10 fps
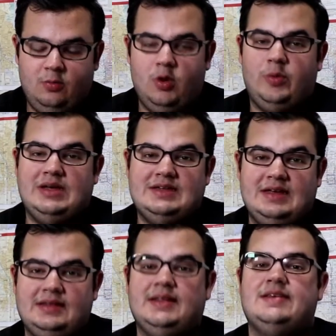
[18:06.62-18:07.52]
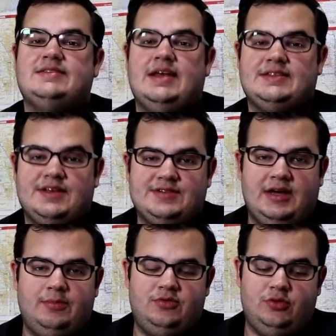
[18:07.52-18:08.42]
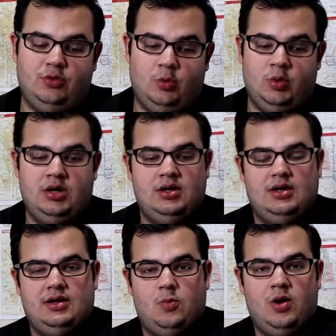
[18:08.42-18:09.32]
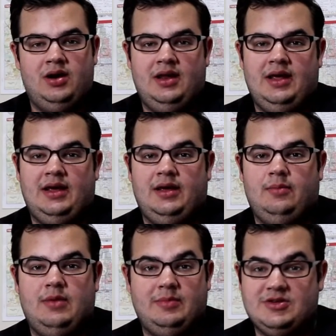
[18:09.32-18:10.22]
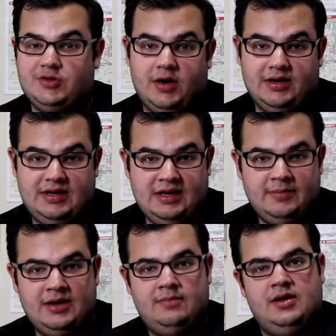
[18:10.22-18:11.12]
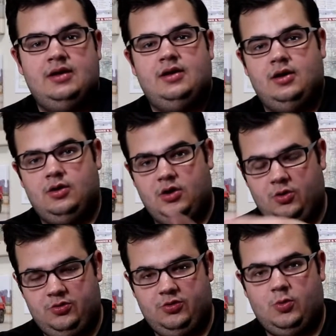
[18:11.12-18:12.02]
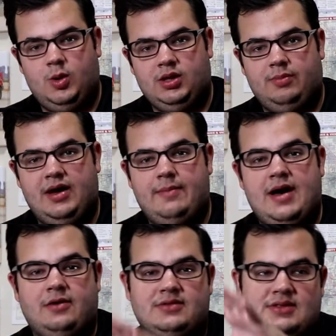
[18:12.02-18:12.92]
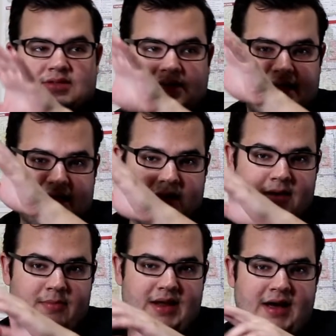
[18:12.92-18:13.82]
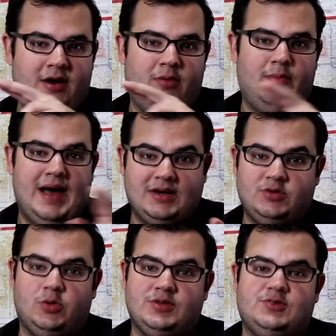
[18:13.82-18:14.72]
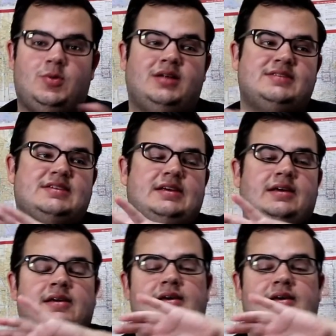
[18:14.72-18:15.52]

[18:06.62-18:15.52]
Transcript: what we did sets us up to one day maybe start in Kingman, go through the Hualapai Mountains, kind of come down back towards Swansea,